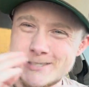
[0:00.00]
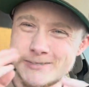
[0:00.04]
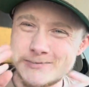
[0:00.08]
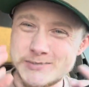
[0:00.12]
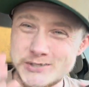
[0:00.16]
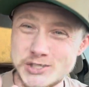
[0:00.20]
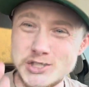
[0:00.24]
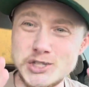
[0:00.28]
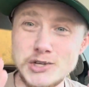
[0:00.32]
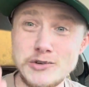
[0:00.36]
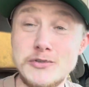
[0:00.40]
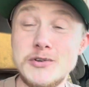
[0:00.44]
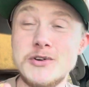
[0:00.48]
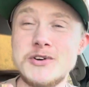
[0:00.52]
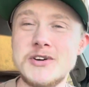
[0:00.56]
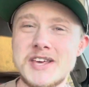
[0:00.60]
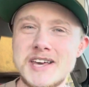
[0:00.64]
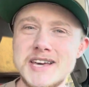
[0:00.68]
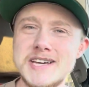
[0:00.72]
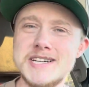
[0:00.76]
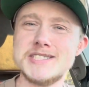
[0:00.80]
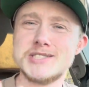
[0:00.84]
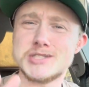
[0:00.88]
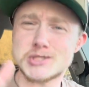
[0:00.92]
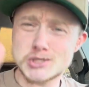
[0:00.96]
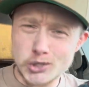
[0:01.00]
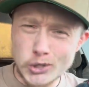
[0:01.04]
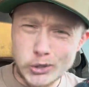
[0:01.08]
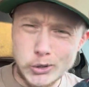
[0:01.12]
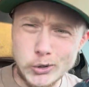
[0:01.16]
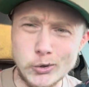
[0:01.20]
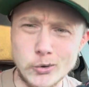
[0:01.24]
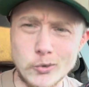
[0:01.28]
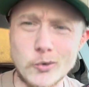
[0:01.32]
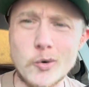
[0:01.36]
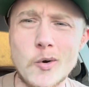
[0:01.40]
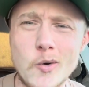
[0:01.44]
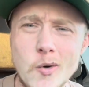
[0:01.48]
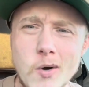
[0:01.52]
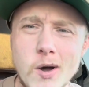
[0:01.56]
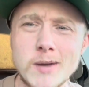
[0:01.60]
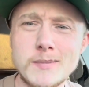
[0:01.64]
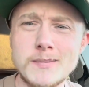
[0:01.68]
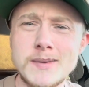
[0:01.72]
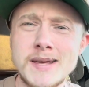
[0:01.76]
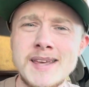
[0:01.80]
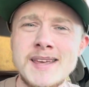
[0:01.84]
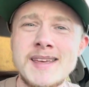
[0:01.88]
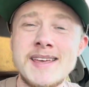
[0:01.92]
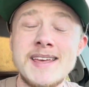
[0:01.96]
G Fuel cans grow on
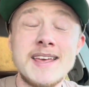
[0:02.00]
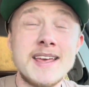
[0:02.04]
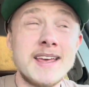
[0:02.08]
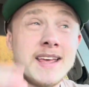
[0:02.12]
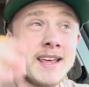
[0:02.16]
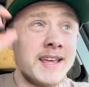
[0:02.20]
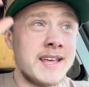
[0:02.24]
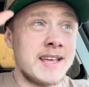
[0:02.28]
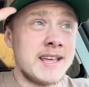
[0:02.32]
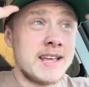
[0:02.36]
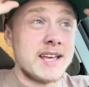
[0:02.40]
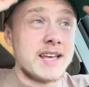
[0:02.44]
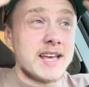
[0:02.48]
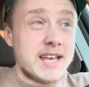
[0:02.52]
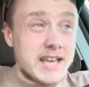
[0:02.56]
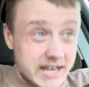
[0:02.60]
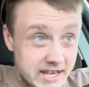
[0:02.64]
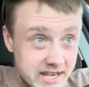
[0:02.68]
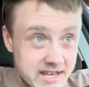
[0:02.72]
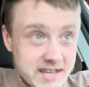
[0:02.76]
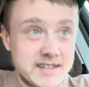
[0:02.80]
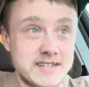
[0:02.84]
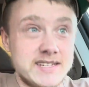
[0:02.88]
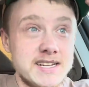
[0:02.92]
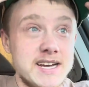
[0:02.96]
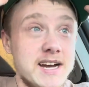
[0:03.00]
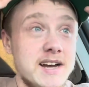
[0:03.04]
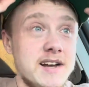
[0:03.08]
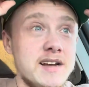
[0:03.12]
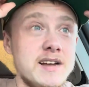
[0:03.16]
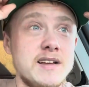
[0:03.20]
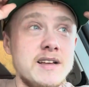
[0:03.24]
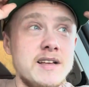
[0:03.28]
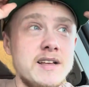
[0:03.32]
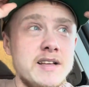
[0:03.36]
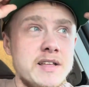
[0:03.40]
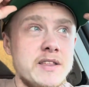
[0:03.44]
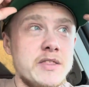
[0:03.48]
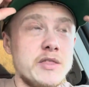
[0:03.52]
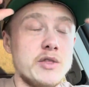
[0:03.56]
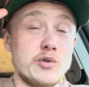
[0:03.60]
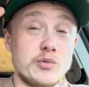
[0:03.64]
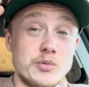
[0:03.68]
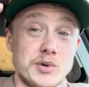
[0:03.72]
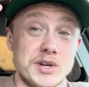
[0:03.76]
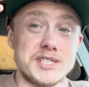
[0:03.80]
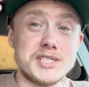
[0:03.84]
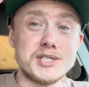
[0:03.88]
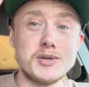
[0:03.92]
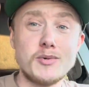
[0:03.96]
me. And uh, the
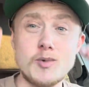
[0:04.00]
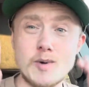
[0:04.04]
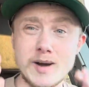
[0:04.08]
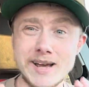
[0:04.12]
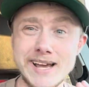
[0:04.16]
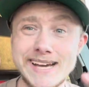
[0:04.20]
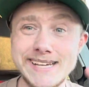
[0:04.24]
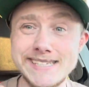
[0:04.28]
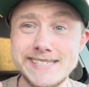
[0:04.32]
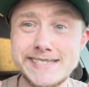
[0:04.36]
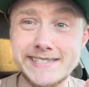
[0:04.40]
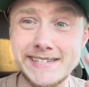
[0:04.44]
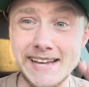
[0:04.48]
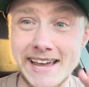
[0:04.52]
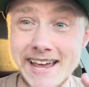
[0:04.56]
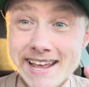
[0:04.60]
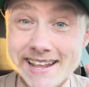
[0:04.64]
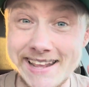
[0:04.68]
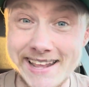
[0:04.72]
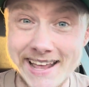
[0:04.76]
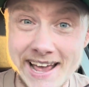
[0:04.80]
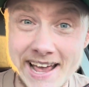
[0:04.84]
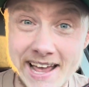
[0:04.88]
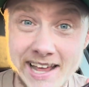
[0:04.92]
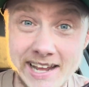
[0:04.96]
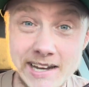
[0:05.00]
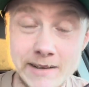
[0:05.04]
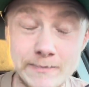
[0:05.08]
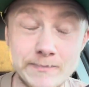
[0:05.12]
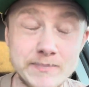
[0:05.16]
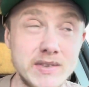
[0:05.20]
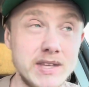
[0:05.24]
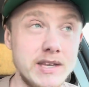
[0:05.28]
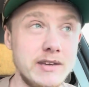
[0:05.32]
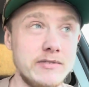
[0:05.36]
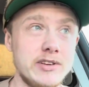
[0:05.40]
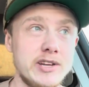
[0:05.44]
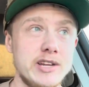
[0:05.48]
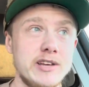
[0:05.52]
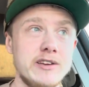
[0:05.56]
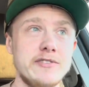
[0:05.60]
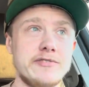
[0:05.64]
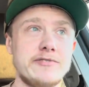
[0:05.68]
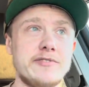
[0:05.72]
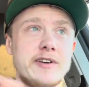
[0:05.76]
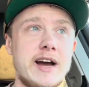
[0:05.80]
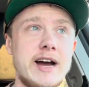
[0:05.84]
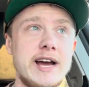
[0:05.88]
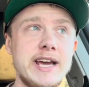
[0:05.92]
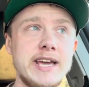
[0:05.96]
reason why I say that, even
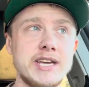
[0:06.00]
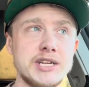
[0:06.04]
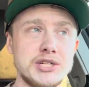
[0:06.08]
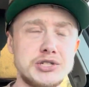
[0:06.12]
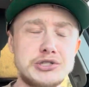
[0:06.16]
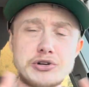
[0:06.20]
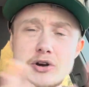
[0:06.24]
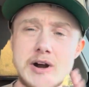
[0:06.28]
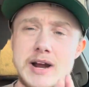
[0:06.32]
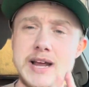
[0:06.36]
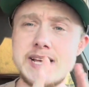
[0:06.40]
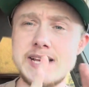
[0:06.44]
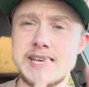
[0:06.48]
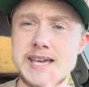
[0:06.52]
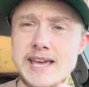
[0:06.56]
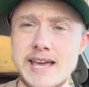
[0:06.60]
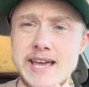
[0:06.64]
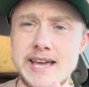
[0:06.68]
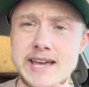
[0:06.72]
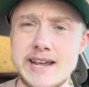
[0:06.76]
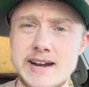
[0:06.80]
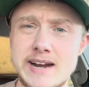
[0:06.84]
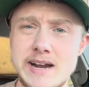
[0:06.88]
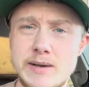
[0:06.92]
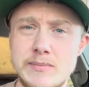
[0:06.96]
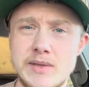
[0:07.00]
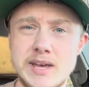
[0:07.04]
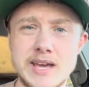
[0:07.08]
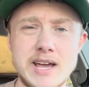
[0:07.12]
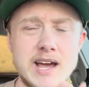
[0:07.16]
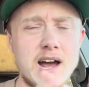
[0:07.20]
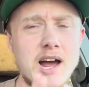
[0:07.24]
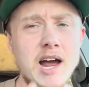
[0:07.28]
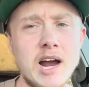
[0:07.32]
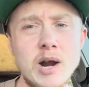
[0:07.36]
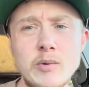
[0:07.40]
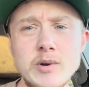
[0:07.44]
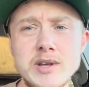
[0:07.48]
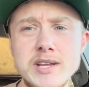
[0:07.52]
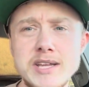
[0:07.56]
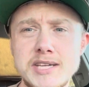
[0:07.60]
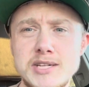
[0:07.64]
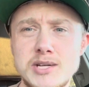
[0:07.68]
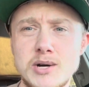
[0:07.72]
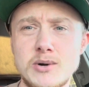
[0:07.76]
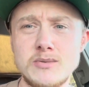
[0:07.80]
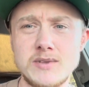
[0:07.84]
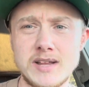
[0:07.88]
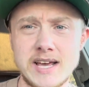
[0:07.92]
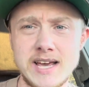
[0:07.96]
if I can try a can and I'm like, I really
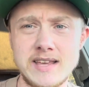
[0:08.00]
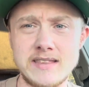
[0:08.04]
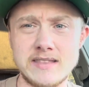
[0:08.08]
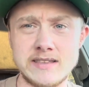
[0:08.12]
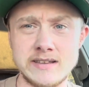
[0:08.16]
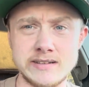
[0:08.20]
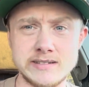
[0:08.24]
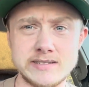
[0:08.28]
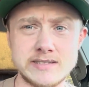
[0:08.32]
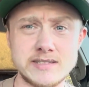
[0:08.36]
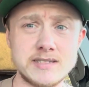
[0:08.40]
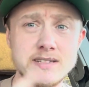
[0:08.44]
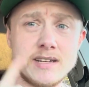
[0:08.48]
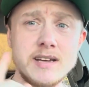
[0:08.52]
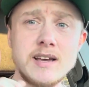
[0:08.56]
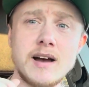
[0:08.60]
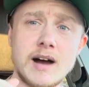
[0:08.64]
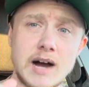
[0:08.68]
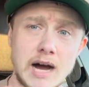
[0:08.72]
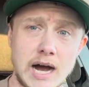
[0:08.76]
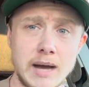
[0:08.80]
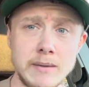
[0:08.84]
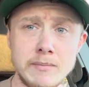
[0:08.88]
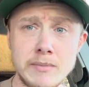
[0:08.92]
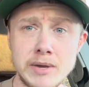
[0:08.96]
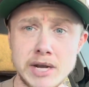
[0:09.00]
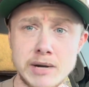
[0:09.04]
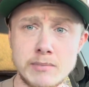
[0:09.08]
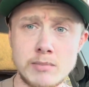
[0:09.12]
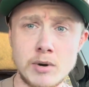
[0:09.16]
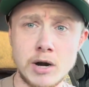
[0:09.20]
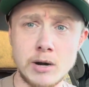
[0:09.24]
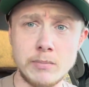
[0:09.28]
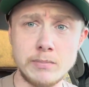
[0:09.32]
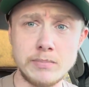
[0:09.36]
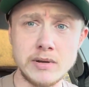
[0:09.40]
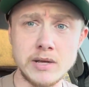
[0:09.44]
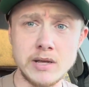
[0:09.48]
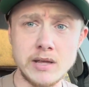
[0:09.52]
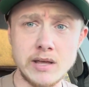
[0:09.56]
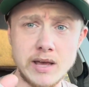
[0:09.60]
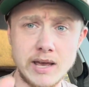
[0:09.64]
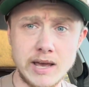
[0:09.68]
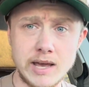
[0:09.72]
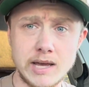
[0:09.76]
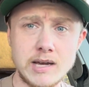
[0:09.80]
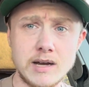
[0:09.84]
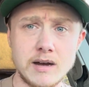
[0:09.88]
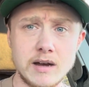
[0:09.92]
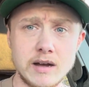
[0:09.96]
don't like this, I'm gonna burp,
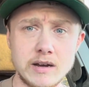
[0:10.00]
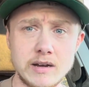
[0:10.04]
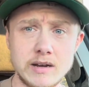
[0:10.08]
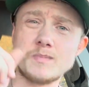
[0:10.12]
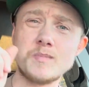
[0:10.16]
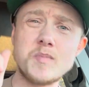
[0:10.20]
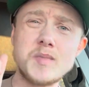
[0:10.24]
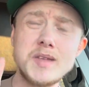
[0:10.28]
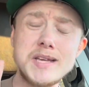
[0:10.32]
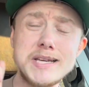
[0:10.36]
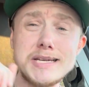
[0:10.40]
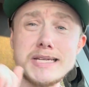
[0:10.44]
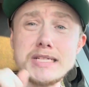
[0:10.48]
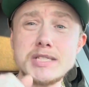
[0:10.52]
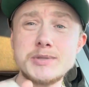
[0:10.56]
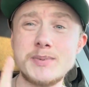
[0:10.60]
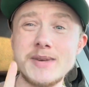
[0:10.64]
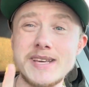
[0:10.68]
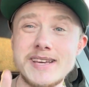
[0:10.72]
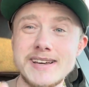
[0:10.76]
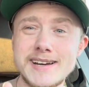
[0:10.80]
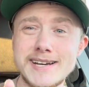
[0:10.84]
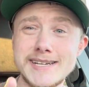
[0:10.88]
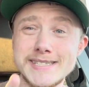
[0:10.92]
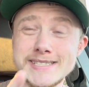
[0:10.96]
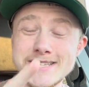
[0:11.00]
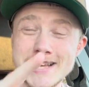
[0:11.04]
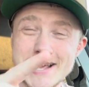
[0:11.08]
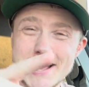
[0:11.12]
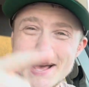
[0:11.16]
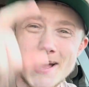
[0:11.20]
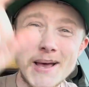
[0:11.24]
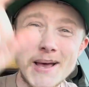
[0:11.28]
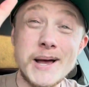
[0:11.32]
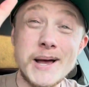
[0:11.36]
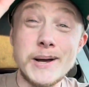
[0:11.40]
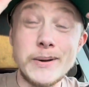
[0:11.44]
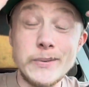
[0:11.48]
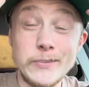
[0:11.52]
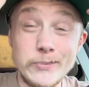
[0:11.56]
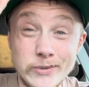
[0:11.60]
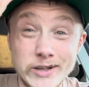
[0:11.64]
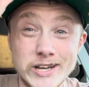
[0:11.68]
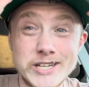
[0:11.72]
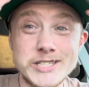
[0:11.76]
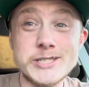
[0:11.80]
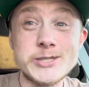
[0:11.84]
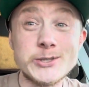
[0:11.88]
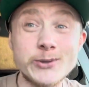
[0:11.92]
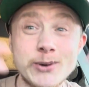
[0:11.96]
hang on, is because
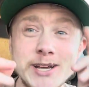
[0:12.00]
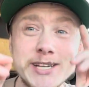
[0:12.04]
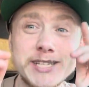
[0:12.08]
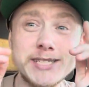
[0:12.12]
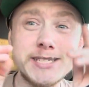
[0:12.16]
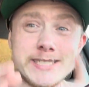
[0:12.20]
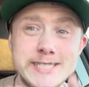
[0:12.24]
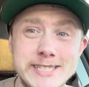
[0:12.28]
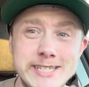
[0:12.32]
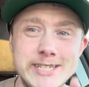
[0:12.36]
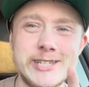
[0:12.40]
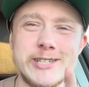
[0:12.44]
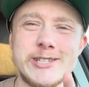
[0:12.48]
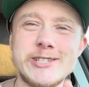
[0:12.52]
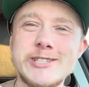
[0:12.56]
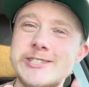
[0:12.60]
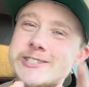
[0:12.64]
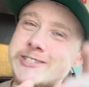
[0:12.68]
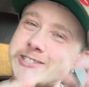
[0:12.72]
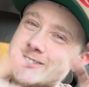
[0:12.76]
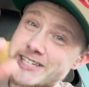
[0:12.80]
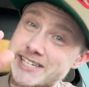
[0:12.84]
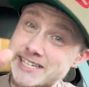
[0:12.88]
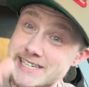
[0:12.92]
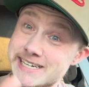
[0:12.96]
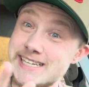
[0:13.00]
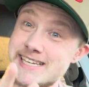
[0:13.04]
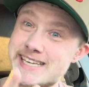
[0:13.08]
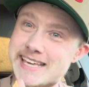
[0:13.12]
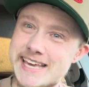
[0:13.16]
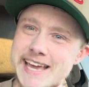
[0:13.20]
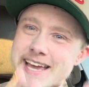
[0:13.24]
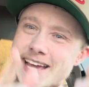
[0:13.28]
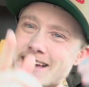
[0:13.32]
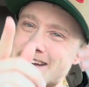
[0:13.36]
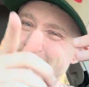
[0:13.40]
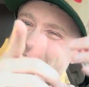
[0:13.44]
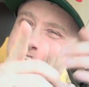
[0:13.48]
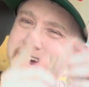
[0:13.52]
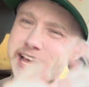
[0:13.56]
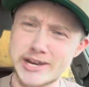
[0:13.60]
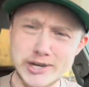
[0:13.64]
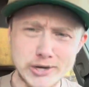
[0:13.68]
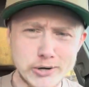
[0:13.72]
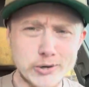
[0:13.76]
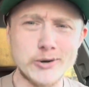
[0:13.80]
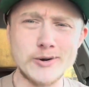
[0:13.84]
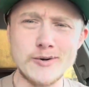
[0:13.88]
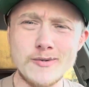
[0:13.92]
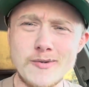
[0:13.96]
blood, sweat, and tears in a can kind
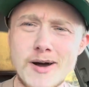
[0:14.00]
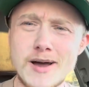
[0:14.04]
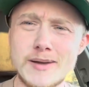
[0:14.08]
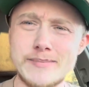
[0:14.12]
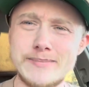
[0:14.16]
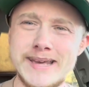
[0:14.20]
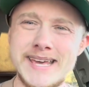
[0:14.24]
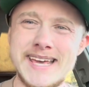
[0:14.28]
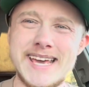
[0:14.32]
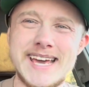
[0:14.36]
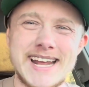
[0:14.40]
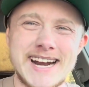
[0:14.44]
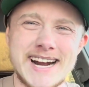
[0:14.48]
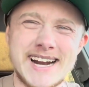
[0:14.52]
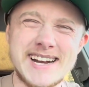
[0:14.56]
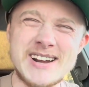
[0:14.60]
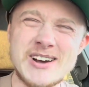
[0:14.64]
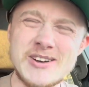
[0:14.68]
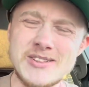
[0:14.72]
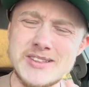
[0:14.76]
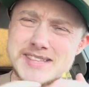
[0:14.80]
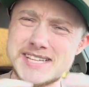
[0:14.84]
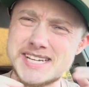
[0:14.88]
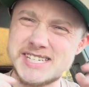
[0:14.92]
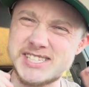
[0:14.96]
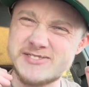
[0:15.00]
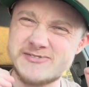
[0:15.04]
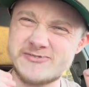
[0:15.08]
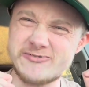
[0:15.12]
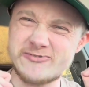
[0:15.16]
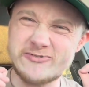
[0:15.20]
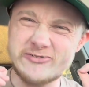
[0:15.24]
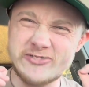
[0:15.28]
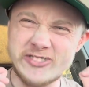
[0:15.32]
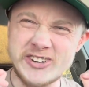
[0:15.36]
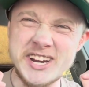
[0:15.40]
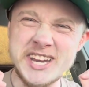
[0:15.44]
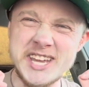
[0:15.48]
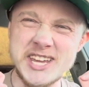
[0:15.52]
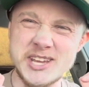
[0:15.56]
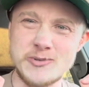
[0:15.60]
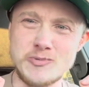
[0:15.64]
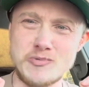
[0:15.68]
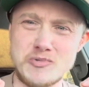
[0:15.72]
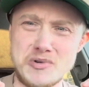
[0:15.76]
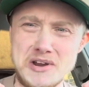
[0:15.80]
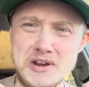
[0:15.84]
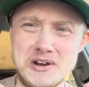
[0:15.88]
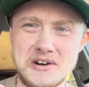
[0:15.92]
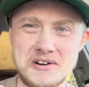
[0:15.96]
of grew on me. And I know that that's
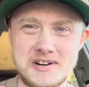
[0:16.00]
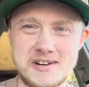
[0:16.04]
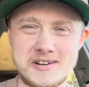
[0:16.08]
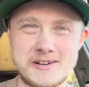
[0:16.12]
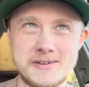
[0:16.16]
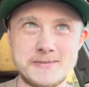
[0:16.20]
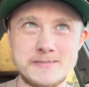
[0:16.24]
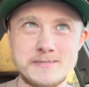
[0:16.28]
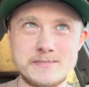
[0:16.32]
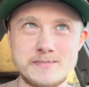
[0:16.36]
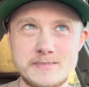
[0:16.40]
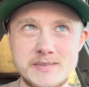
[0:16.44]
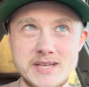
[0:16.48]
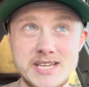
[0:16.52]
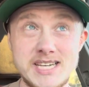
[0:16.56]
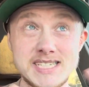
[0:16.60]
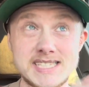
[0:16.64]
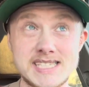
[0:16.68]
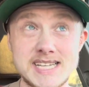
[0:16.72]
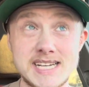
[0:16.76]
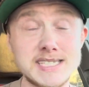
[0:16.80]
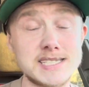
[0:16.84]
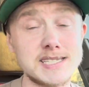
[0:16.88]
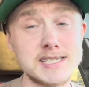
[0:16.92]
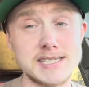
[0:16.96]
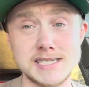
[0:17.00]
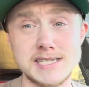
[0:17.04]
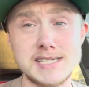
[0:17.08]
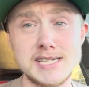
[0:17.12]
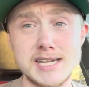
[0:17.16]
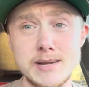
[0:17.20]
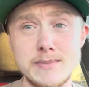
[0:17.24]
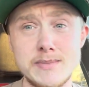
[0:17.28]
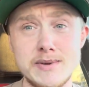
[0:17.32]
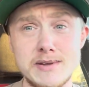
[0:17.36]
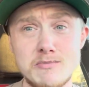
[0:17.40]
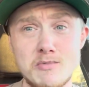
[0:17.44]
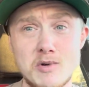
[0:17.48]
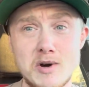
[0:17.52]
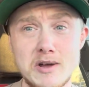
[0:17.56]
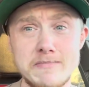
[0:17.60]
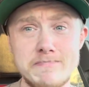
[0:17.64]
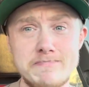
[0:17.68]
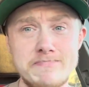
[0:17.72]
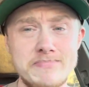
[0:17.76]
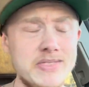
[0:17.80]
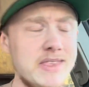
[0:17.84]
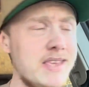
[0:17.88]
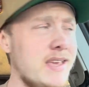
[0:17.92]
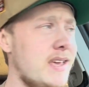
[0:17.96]
freaking weird, because that's the cinnamon one.
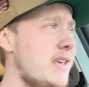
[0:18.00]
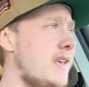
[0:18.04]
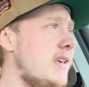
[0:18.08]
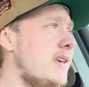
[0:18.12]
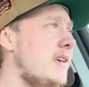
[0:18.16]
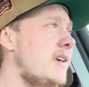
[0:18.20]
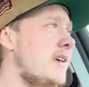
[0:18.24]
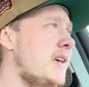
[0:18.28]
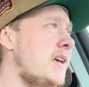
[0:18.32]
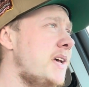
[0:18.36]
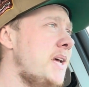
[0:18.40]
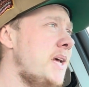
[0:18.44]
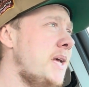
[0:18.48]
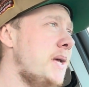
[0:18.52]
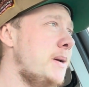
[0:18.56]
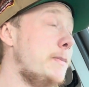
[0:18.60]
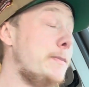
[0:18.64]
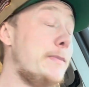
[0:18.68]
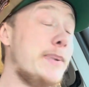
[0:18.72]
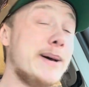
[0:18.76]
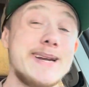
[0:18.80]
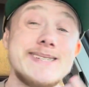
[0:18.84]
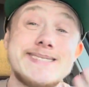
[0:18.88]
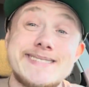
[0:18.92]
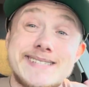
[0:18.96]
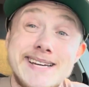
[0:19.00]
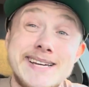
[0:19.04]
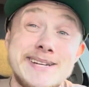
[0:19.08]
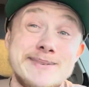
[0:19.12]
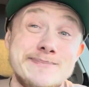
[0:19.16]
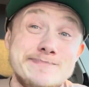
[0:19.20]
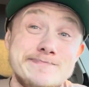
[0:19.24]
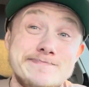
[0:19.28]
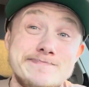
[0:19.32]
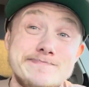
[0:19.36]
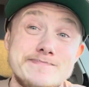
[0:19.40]
But it did.